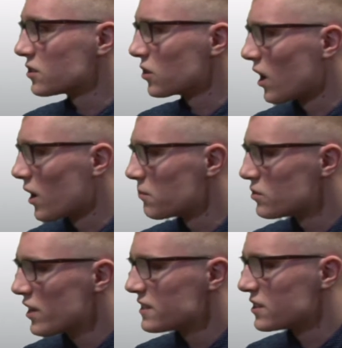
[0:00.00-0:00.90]
so
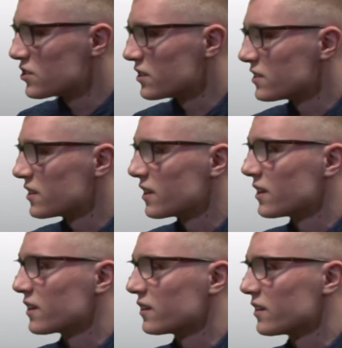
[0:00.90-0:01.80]
transitioning to
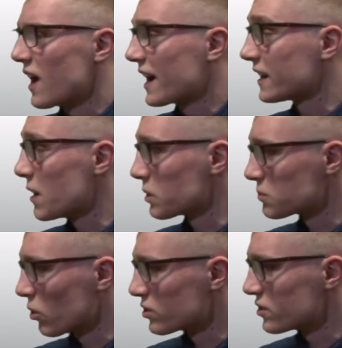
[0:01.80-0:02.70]
the academics
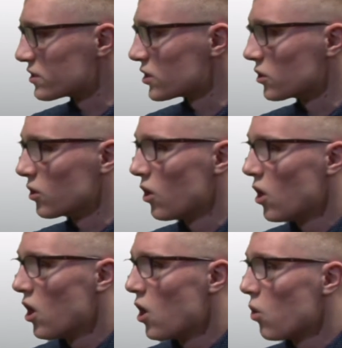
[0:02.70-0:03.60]
portion. So,
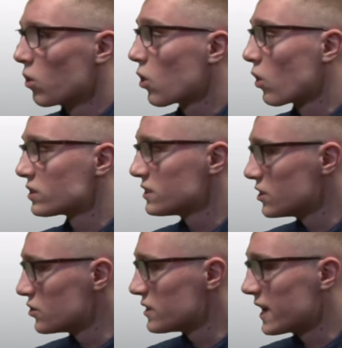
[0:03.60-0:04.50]
what courses did you
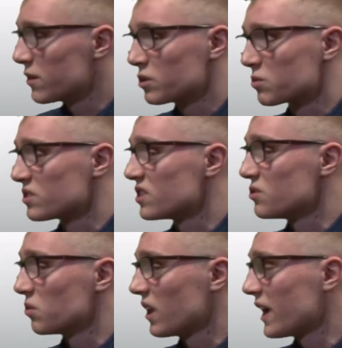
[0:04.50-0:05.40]
take? Which ones did you
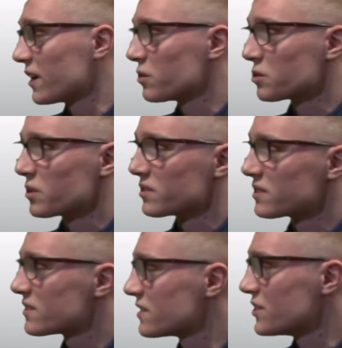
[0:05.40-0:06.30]
like? Which ones
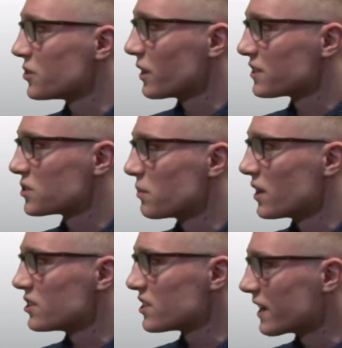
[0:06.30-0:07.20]
didn't you like so
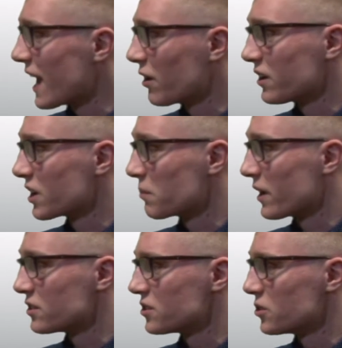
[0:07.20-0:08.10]
much? And how did it compare
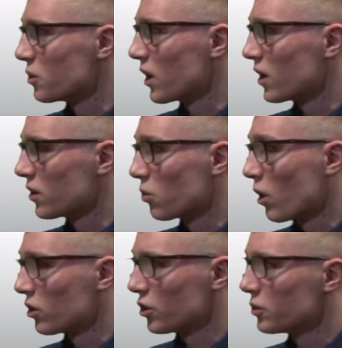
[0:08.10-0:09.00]
to
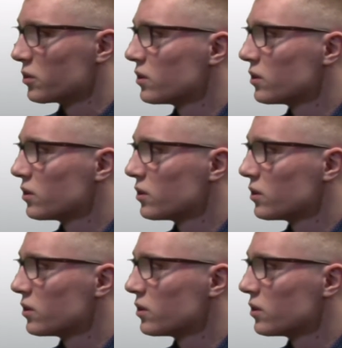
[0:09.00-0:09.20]
Waterloo?